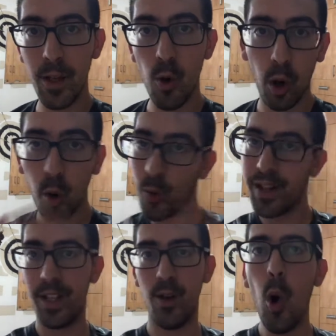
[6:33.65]
You
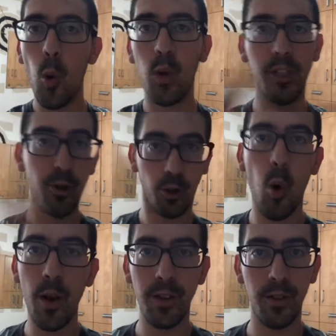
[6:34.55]
already know what you're
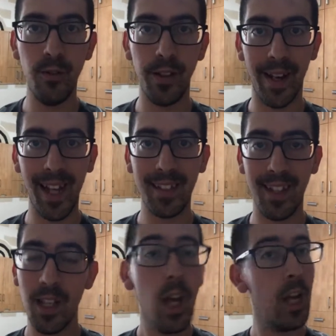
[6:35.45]
going to do the next
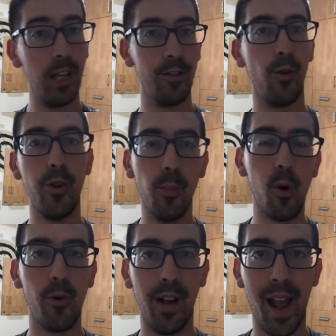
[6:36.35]
day, so you're
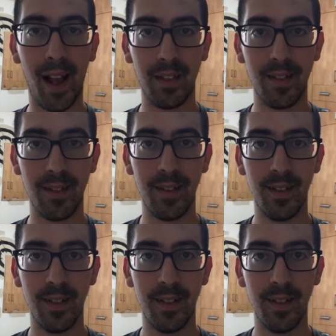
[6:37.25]
more relaxed.